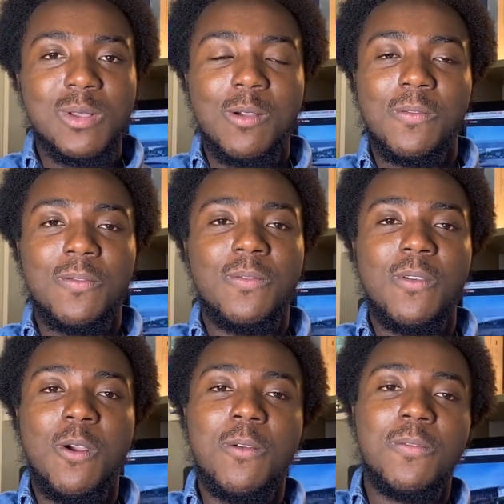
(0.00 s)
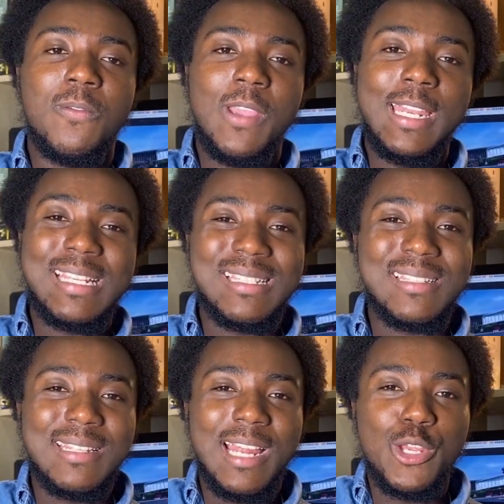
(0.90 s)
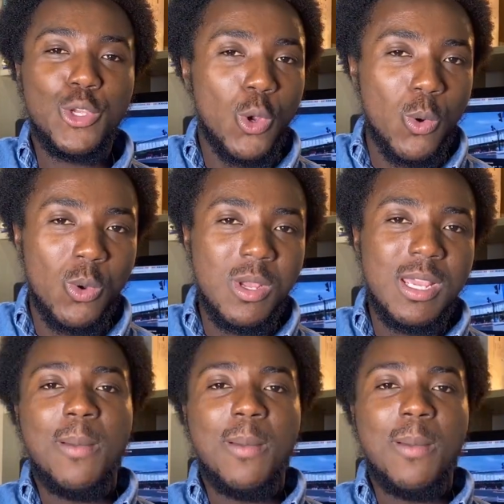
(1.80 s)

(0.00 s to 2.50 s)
of any city that you go.